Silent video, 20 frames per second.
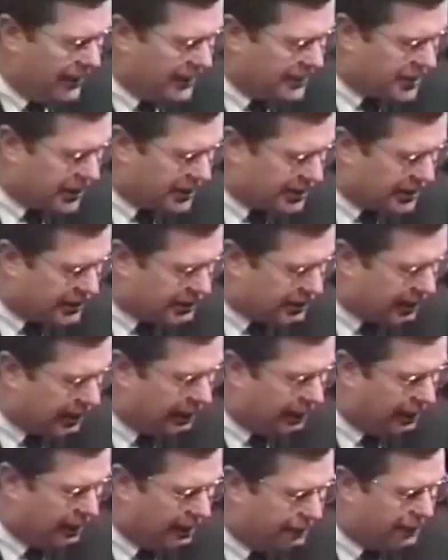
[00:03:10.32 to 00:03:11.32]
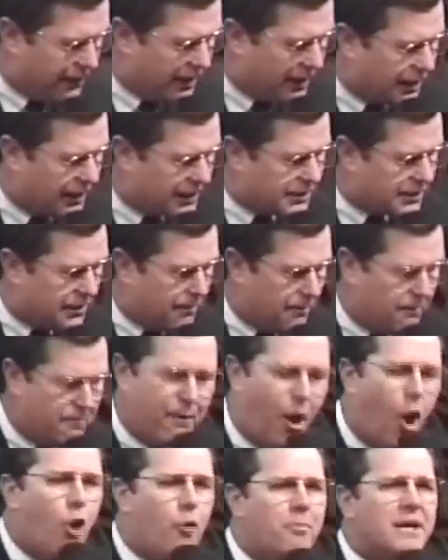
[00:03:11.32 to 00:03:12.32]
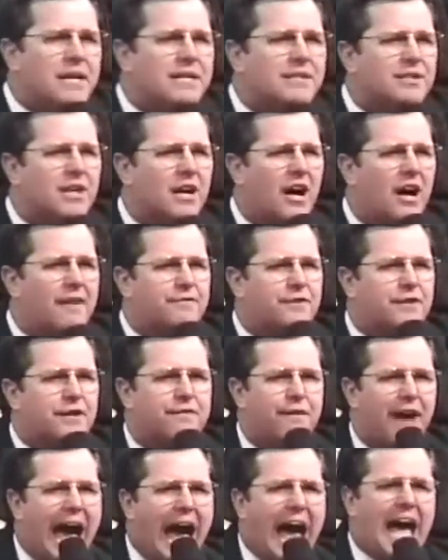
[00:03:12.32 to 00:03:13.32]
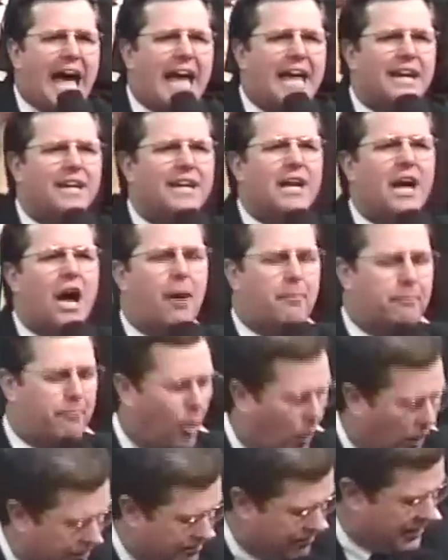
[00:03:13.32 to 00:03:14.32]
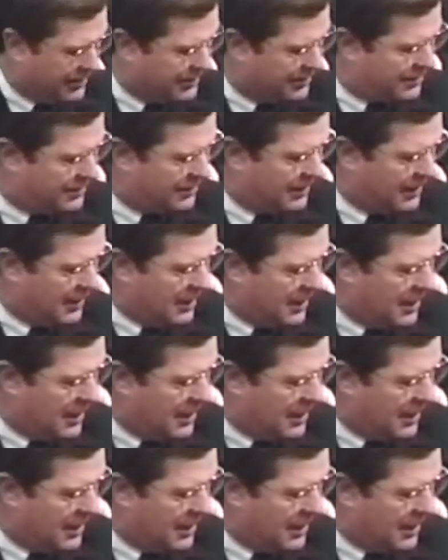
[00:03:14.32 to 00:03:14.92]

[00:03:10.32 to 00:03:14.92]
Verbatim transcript: this is a significant moment of divine appointment.